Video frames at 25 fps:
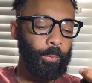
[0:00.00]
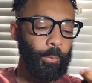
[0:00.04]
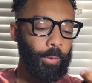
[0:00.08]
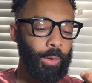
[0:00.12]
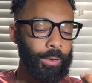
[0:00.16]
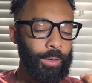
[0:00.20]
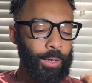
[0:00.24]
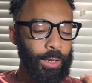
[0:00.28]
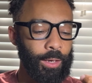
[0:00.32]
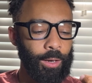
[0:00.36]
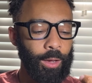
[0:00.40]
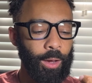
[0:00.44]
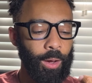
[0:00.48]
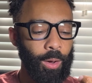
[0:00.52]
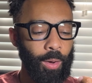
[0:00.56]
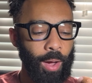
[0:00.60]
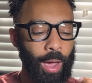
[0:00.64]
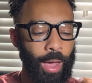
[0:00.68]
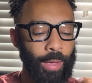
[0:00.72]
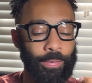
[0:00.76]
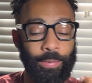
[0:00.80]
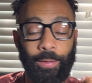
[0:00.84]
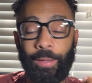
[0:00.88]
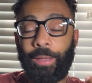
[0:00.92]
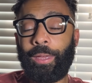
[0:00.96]
You know,
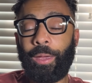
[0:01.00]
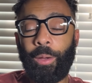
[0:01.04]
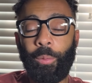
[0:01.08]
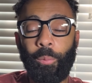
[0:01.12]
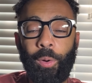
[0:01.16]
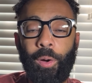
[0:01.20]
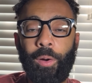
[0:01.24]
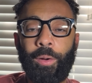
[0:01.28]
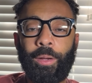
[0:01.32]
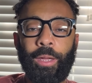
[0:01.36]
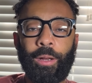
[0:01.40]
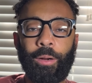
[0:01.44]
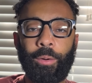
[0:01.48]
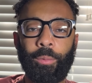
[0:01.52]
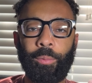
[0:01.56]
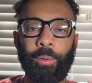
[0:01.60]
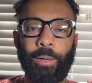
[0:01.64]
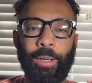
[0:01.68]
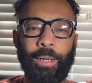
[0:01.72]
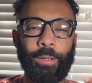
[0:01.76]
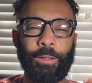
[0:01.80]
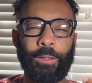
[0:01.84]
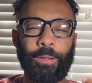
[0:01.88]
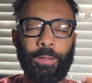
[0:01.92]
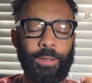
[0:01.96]
I think it will get a
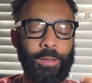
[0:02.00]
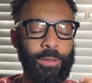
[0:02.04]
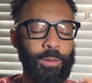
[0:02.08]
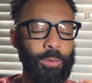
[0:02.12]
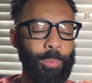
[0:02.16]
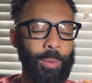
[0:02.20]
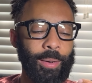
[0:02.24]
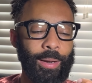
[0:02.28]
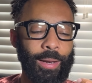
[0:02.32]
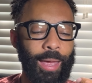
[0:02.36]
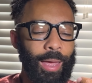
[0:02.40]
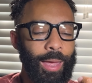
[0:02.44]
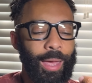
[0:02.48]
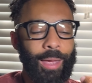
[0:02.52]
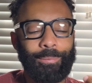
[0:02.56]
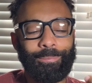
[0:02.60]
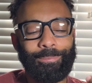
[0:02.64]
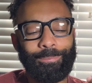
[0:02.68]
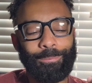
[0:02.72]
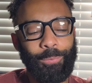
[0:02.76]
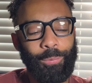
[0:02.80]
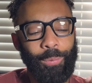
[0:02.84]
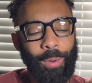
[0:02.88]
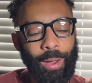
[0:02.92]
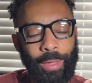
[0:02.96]
read to you, but
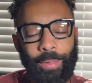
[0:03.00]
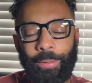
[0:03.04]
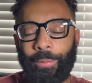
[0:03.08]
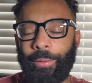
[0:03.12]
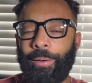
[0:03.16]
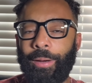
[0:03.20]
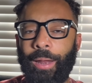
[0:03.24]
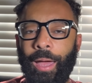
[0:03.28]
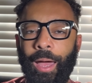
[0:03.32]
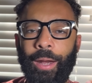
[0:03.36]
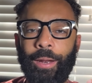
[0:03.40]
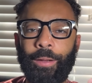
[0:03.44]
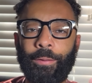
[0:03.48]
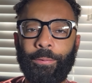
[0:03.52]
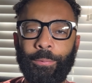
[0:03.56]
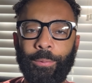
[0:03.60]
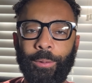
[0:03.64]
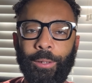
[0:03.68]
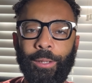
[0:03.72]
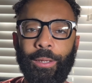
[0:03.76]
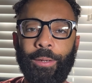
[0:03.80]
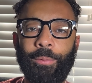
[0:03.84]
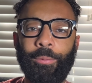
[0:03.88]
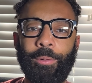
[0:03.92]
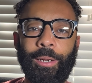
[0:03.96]
whether or not it's
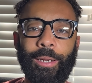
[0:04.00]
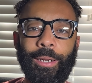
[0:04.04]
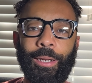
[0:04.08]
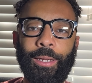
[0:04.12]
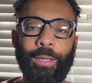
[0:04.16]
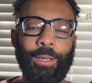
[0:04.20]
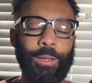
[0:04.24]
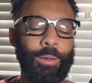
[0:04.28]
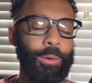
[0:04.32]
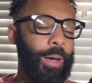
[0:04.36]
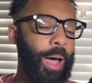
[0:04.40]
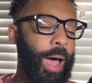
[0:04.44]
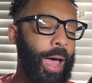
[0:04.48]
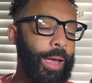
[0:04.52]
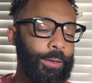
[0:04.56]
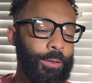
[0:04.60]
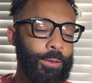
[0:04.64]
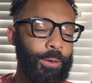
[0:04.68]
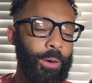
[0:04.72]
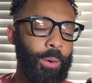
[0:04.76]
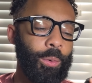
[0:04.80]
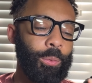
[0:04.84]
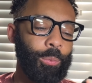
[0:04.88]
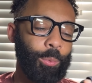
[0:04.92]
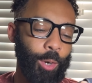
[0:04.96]
really reading you, I
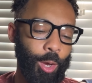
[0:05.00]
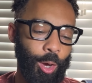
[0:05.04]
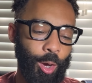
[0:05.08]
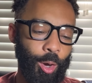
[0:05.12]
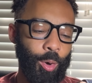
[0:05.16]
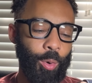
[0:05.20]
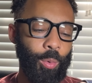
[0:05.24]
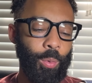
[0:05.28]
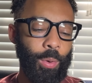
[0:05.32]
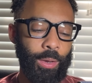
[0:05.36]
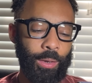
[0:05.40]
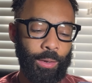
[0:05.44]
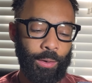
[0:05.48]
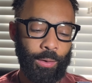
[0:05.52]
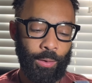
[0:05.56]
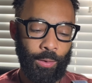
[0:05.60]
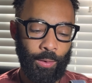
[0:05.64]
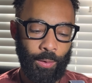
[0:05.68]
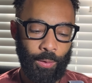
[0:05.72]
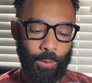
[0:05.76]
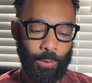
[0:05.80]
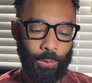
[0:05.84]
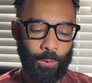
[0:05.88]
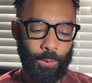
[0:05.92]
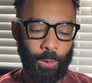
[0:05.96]
don't know.
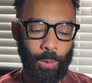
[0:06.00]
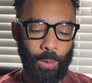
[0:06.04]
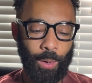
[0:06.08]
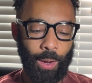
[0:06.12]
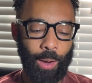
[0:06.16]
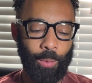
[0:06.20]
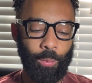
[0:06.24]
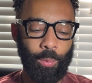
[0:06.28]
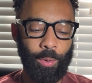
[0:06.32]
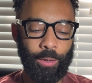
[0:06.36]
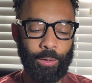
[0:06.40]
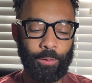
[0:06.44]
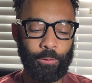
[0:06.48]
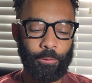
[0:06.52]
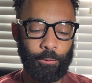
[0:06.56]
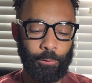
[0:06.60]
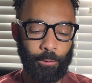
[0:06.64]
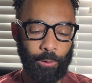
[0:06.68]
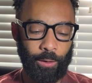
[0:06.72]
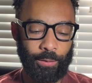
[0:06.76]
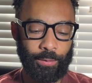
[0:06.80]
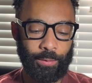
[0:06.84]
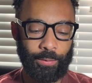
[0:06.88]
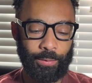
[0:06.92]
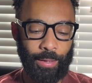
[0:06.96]
So I wouldn't
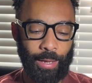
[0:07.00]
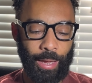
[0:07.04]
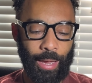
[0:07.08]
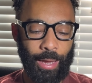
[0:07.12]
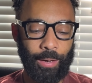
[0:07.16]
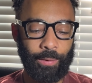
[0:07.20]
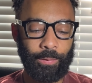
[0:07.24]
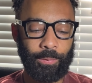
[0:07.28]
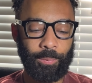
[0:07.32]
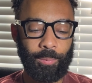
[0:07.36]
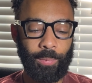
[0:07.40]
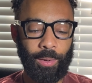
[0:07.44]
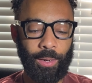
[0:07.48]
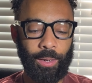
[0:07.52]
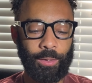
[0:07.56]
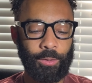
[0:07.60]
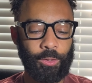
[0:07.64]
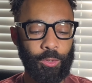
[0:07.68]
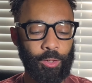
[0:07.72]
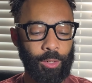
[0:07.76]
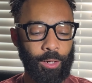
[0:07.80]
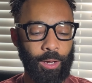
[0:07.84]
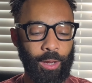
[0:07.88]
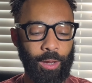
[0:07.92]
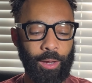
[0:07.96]
trust that as
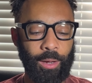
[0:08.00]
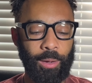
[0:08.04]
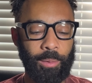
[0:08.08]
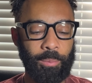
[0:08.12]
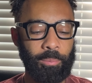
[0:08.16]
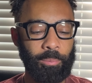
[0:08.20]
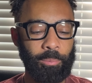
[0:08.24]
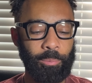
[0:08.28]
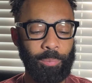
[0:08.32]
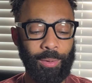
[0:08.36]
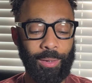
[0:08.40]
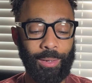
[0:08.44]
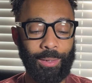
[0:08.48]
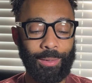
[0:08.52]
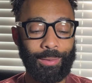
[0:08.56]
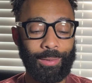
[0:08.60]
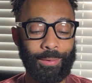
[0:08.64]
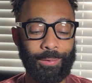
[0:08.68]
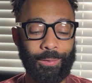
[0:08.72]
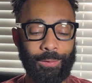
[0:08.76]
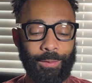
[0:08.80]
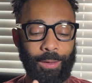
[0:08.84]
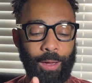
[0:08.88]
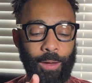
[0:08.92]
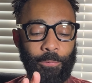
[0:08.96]
much. But the
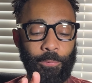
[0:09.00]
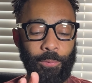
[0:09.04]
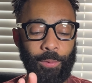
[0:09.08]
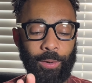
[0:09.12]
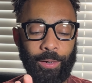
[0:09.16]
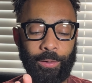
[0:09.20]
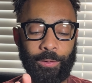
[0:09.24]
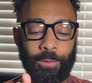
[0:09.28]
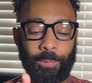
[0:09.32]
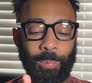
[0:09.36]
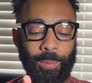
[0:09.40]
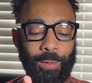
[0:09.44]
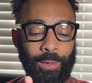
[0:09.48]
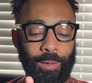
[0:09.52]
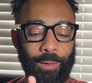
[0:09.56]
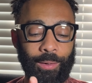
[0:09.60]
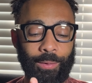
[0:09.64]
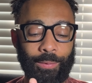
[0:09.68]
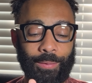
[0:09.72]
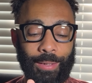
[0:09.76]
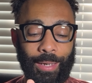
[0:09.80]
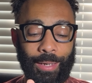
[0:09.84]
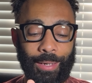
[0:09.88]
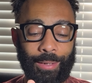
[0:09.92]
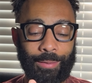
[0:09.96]
software
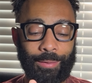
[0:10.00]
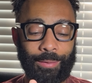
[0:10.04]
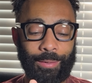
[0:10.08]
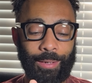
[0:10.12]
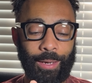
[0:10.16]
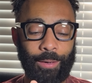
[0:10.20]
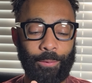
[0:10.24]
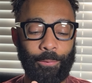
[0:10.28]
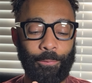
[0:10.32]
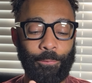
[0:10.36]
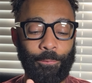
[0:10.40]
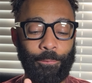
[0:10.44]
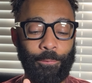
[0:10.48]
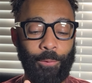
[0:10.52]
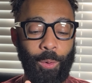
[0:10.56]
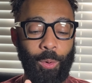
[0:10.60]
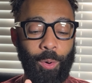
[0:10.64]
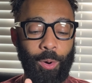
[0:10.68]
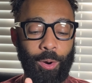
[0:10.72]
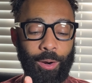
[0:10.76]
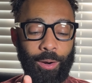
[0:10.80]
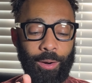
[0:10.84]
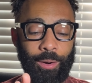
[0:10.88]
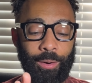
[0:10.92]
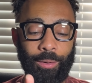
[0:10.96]
experience, like I said,
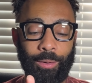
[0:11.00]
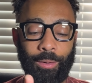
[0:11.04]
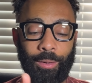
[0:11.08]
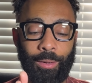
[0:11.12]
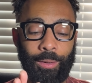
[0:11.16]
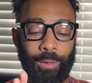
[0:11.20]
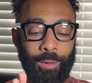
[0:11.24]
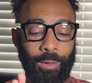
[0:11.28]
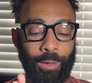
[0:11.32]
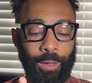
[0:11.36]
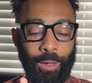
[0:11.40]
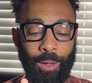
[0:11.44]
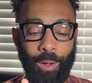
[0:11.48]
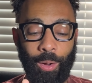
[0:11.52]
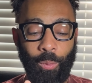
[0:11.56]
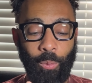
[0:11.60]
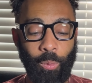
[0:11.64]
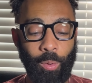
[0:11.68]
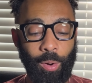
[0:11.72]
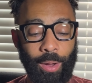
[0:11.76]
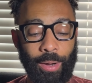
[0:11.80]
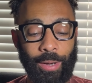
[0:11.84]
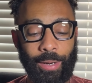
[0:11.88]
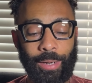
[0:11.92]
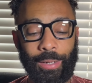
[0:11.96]
for
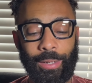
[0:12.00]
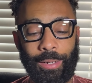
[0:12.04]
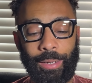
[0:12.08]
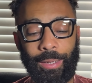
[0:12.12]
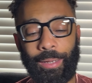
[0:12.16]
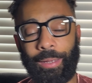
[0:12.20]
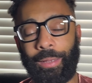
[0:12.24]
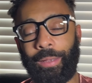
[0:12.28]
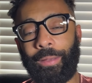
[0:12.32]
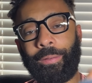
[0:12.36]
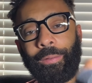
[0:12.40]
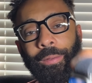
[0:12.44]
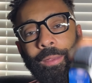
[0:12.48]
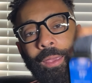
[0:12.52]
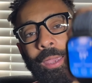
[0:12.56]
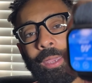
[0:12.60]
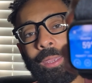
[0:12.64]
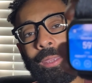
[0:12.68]
what it is, like